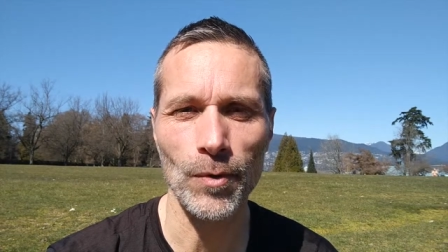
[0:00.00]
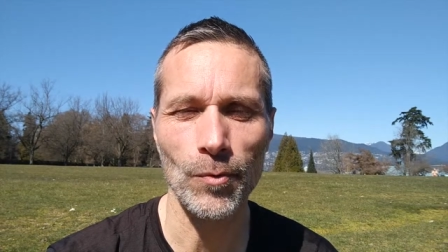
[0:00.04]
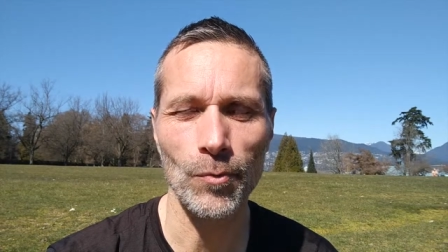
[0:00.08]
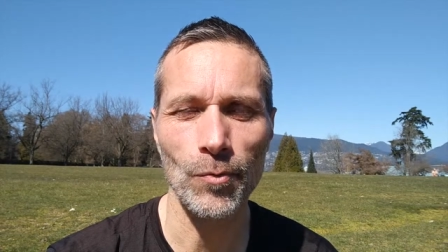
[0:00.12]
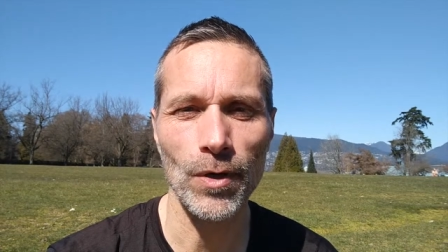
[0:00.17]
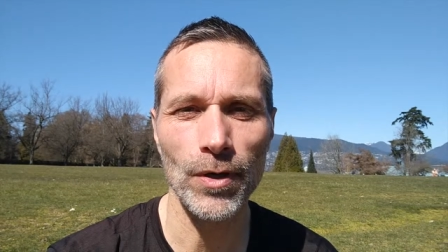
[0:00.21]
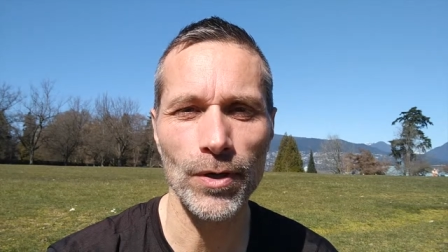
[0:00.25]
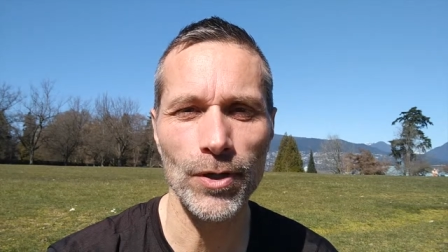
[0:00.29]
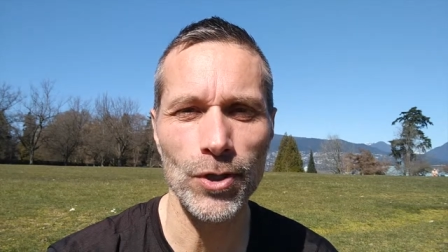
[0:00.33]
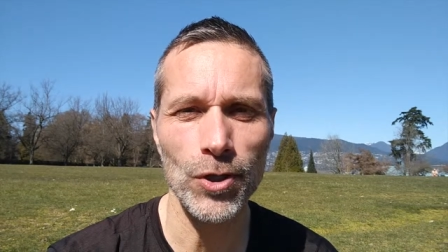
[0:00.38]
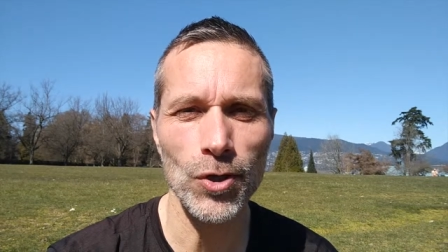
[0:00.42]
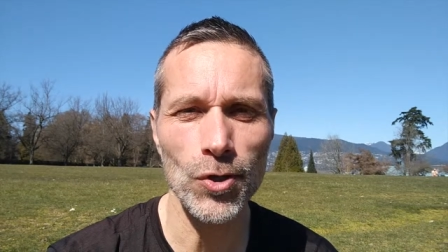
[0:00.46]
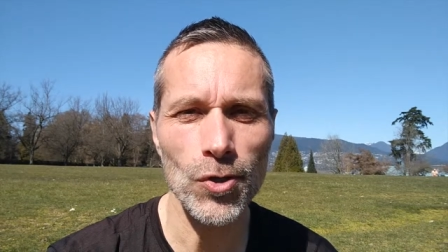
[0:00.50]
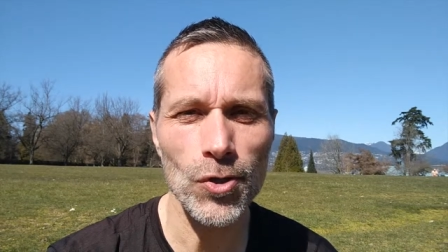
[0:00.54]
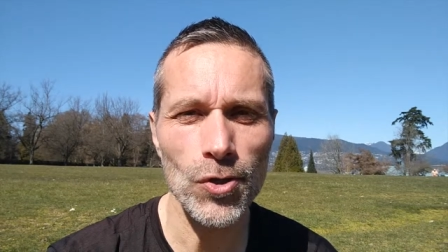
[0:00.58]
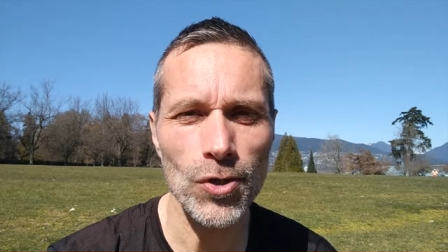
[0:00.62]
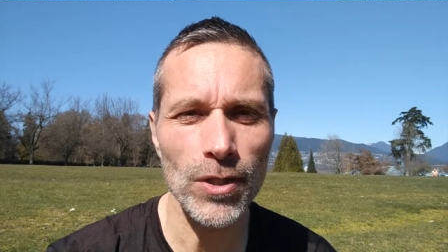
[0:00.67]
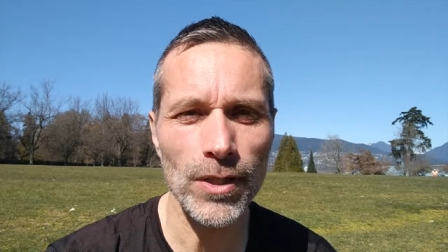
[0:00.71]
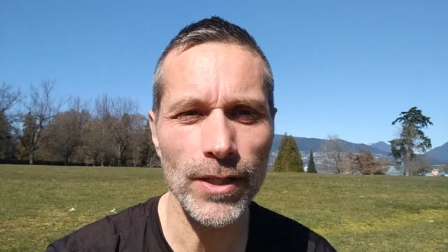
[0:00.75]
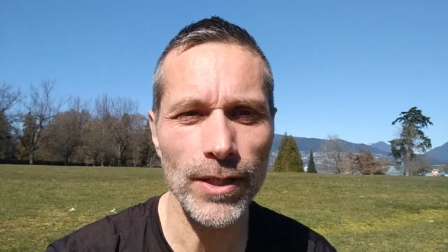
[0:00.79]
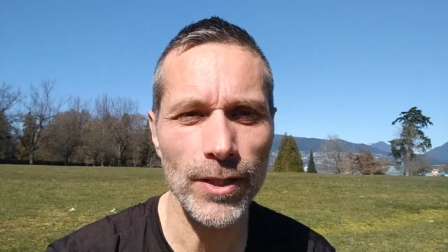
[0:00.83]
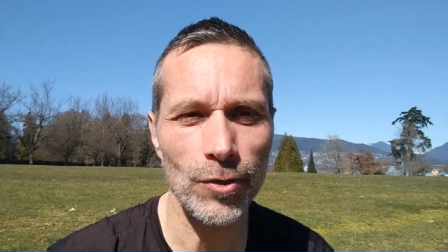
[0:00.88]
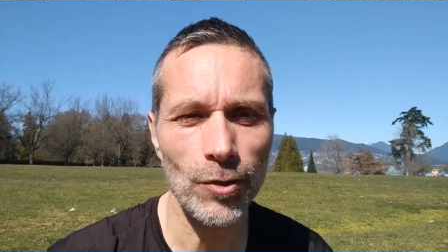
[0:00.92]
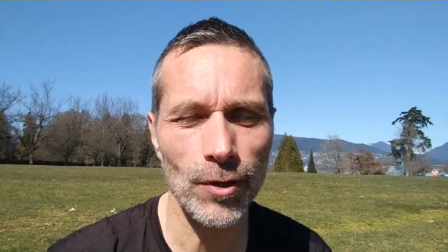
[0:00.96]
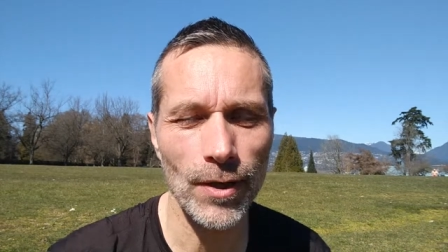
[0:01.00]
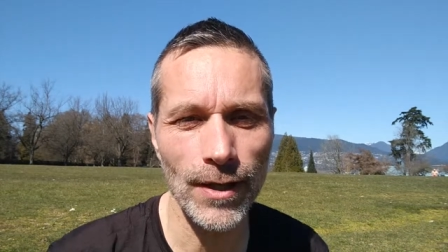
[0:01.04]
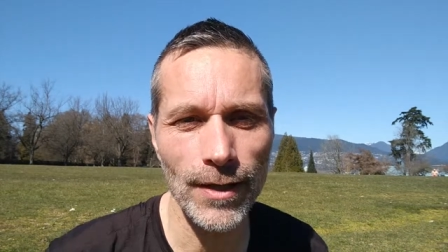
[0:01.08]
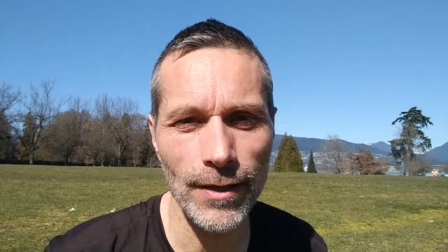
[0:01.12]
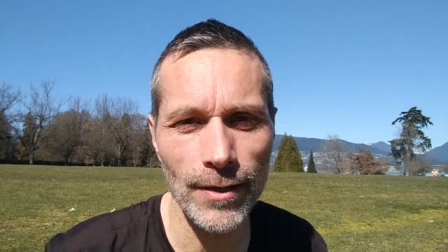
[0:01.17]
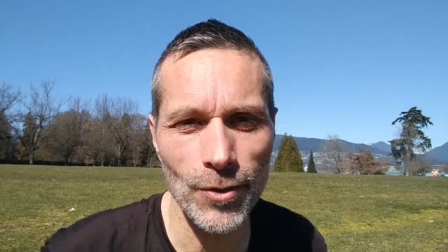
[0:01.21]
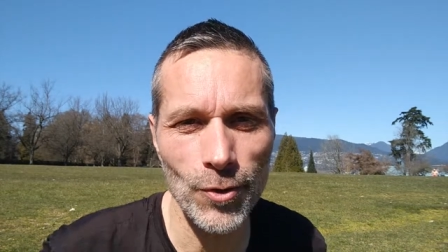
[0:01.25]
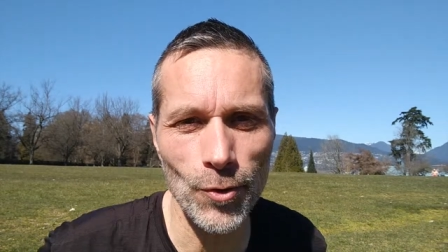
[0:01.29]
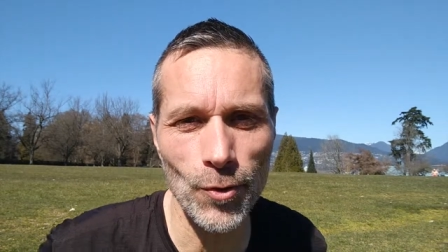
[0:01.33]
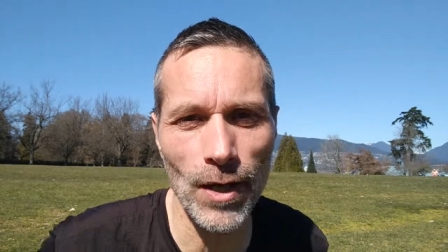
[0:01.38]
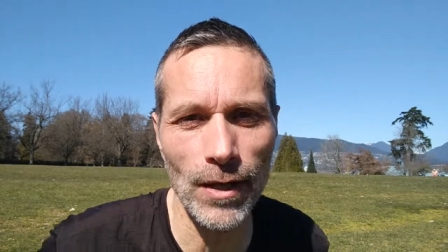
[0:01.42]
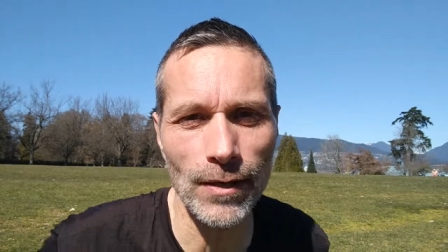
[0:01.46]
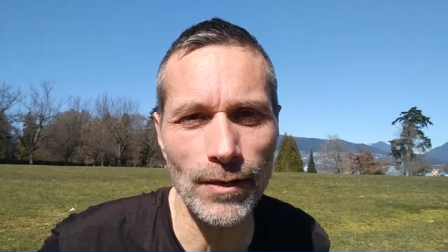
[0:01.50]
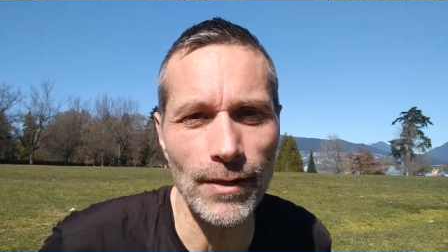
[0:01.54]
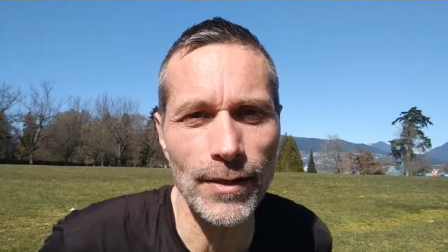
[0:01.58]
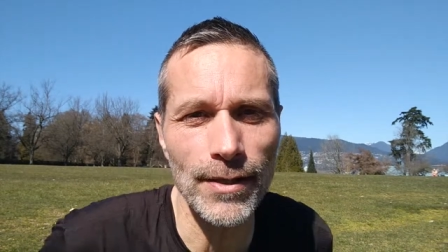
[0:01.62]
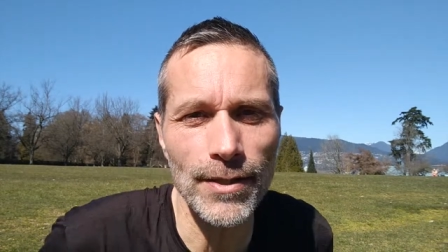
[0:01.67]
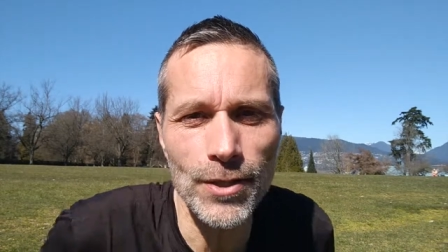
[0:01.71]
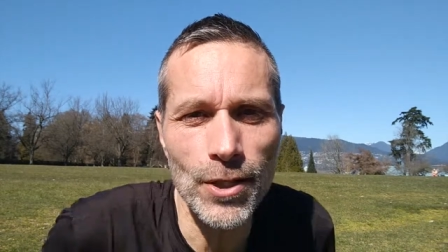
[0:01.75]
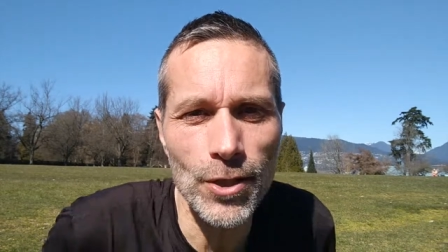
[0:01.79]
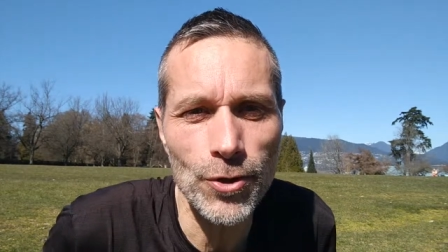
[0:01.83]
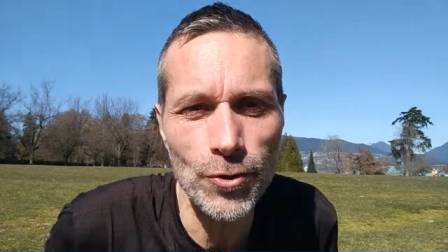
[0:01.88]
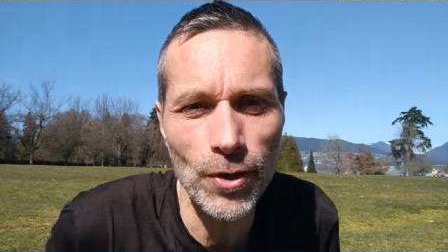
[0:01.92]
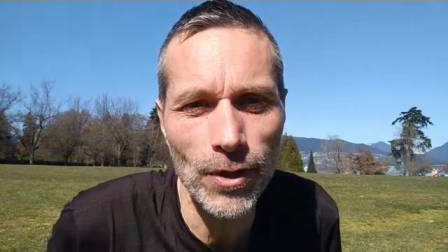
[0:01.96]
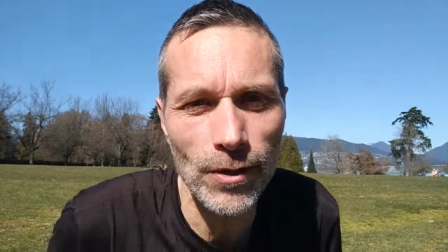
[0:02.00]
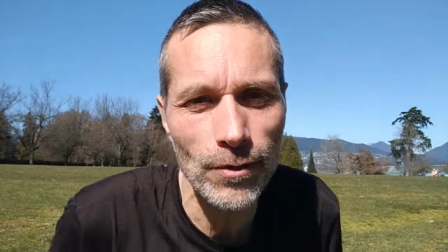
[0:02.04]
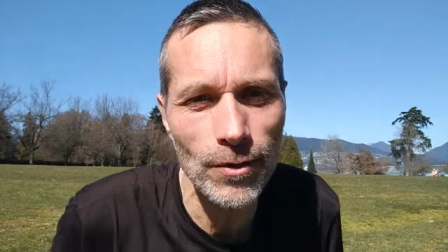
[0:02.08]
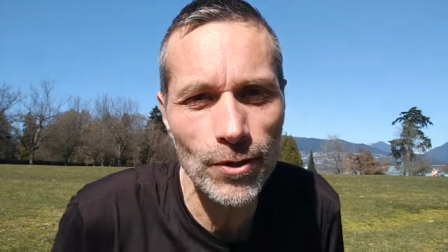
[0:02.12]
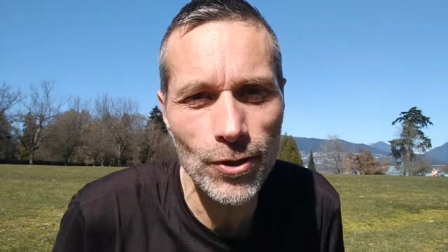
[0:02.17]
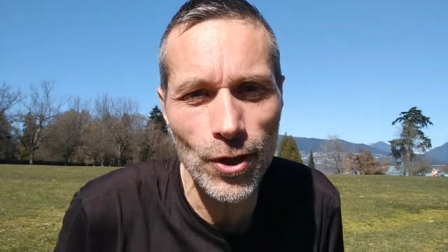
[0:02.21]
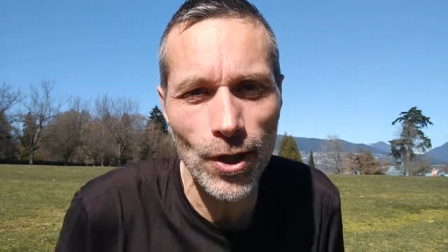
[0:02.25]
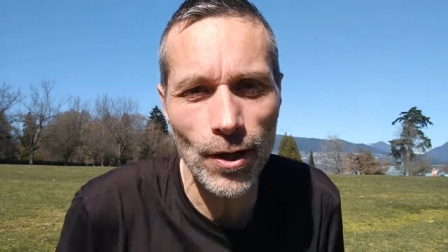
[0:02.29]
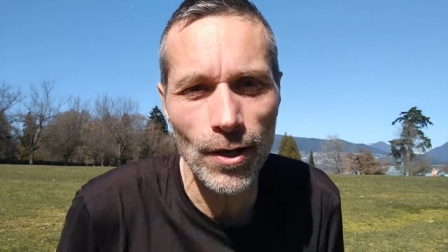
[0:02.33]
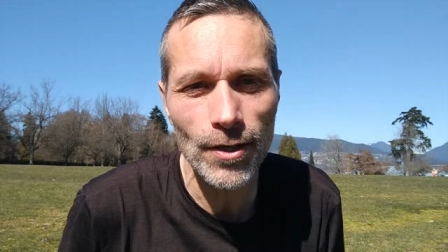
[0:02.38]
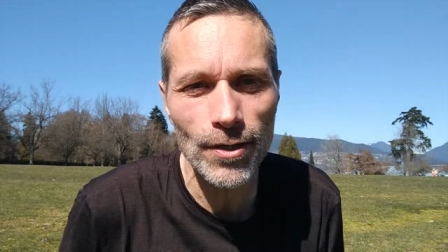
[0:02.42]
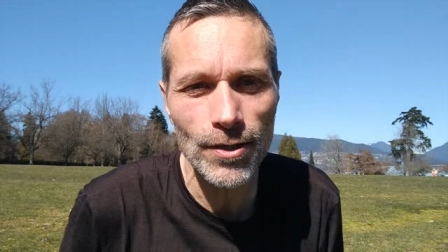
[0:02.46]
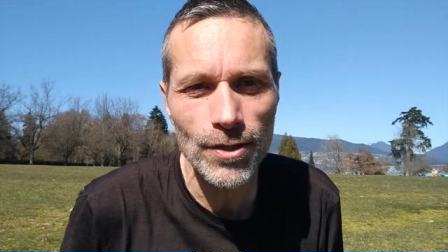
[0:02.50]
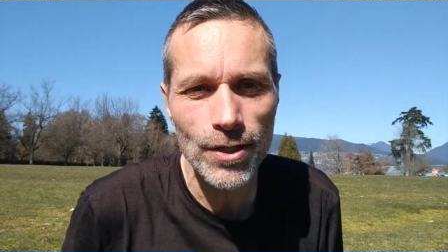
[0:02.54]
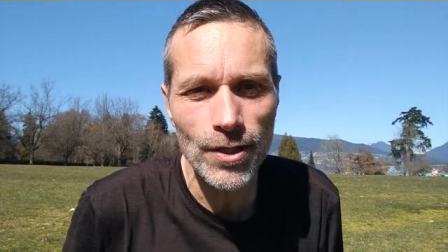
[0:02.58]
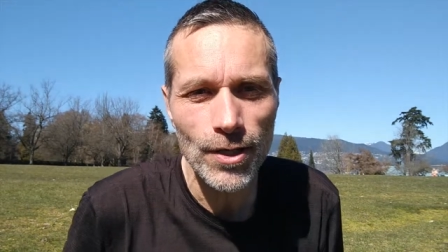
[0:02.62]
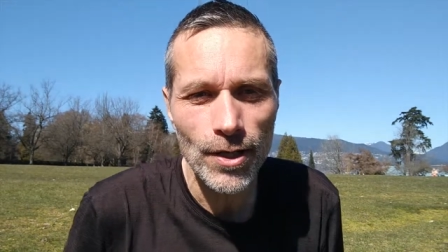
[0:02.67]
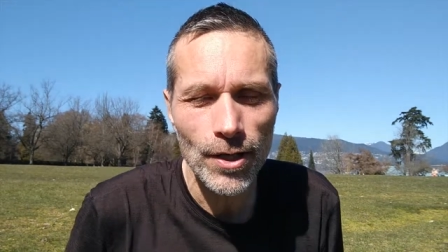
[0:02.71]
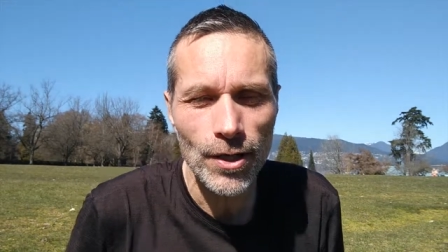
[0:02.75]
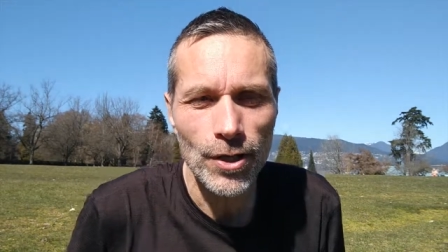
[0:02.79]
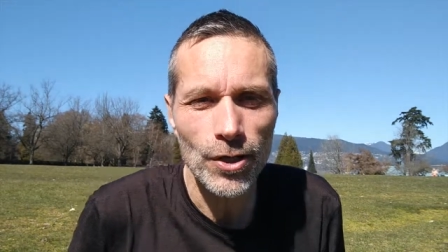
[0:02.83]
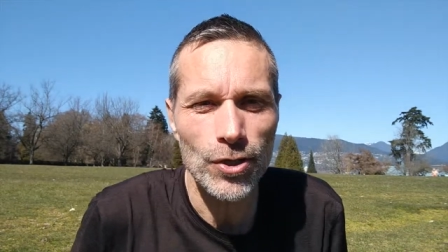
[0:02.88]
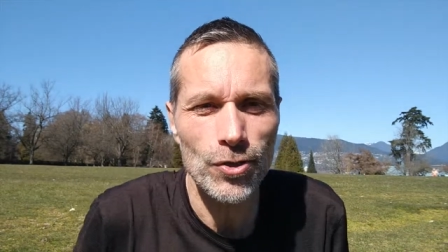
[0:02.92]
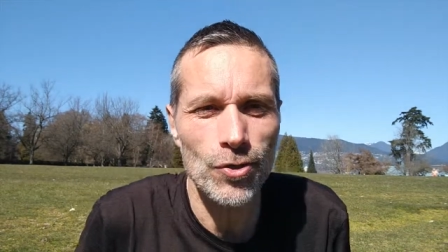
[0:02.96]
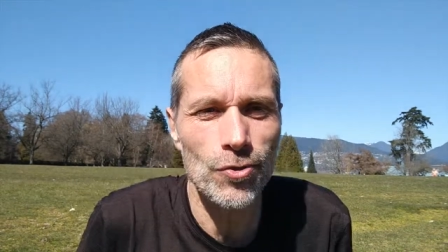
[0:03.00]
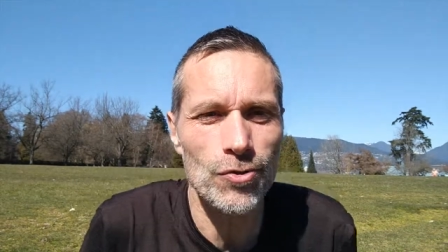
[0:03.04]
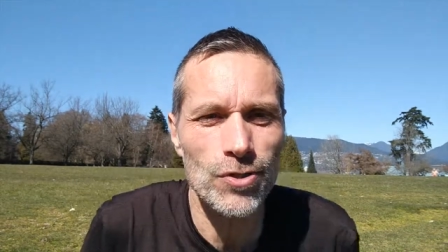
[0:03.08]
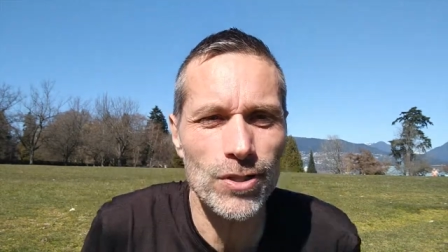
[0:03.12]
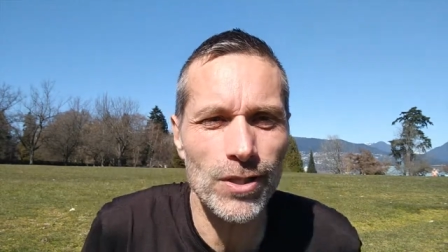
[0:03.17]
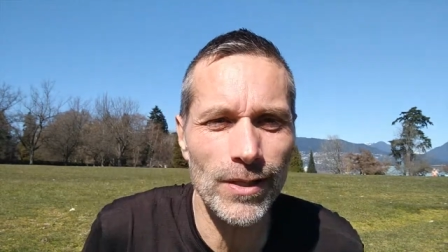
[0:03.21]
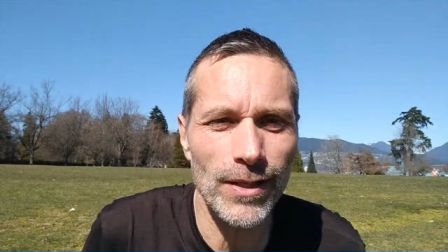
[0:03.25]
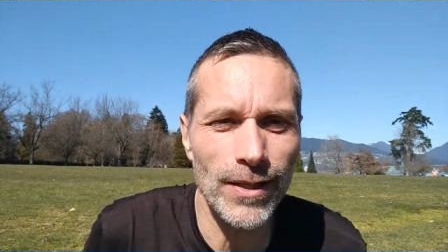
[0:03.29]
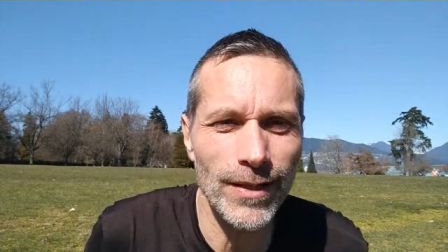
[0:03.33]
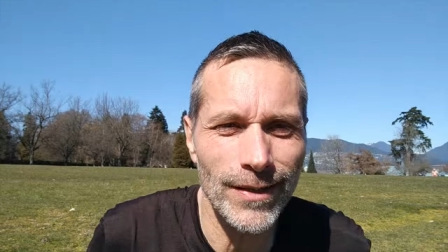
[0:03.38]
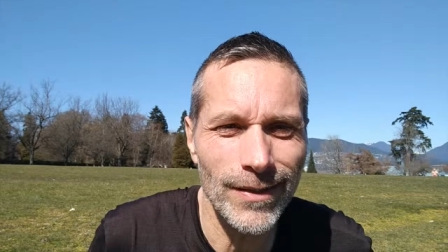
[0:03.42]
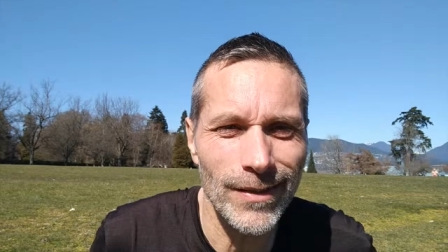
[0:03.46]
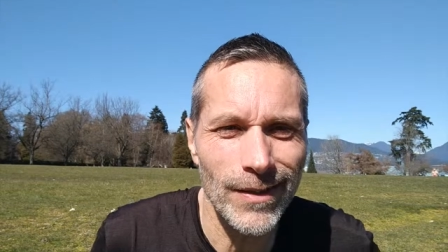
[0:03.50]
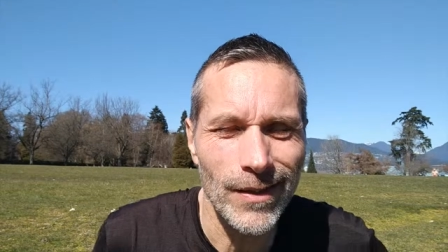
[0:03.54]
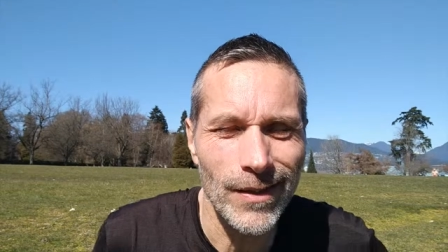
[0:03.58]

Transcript: Well, usually you can do at least a trickle charge, usually.